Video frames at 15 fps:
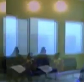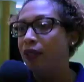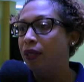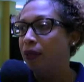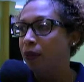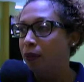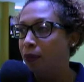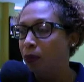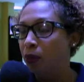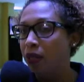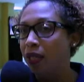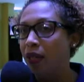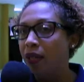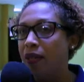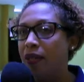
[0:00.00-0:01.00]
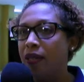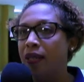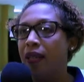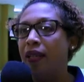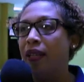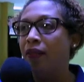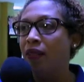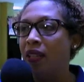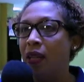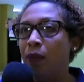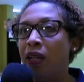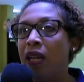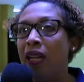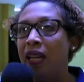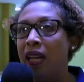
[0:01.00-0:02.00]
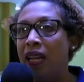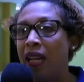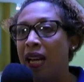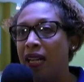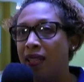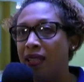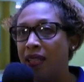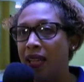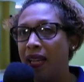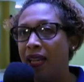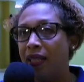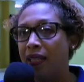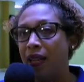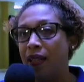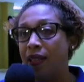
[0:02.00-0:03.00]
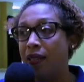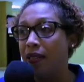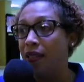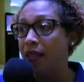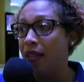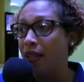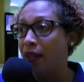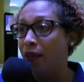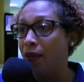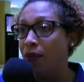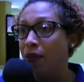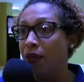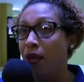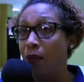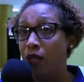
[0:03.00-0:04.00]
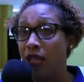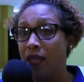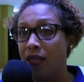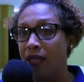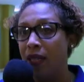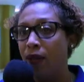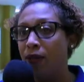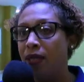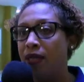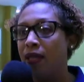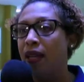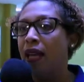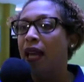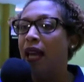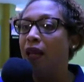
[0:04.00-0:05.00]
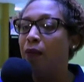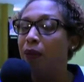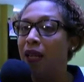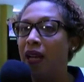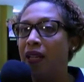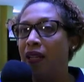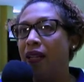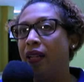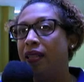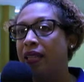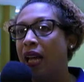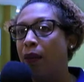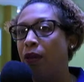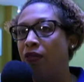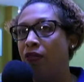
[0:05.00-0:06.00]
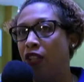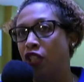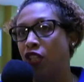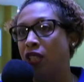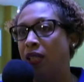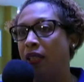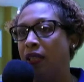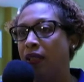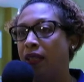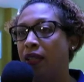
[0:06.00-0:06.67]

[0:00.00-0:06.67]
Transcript: For workers, giving them a clear line of sight as to their objectives and planning their time efficiently,